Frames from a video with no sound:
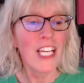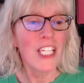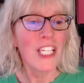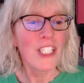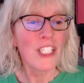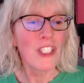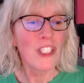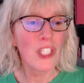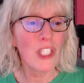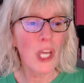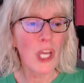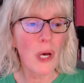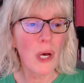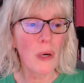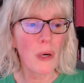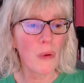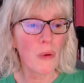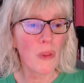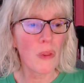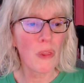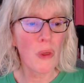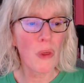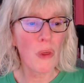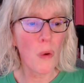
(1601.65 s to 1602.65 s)
So
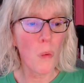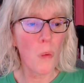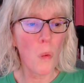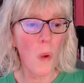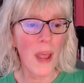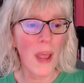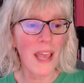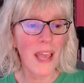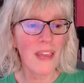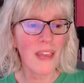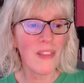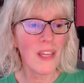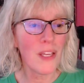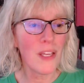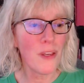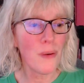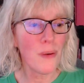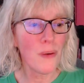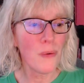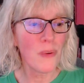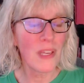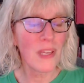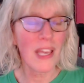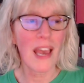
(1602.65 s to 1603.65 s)
the way that
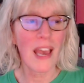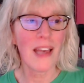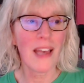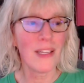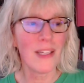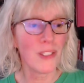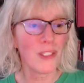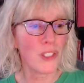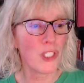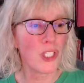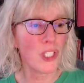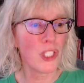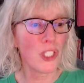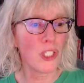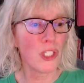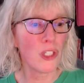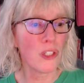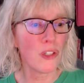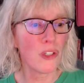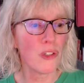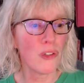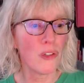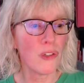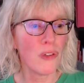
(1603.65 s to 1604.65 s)
you get
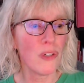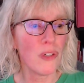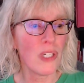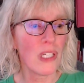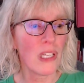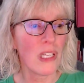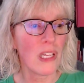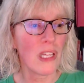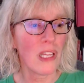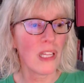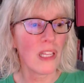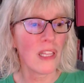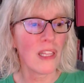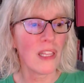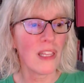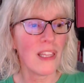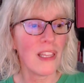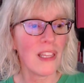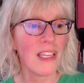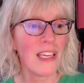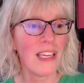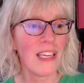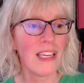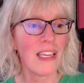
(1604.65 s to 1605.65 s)
to
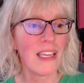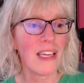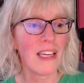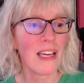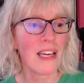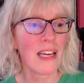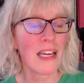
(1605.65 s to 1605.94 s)
the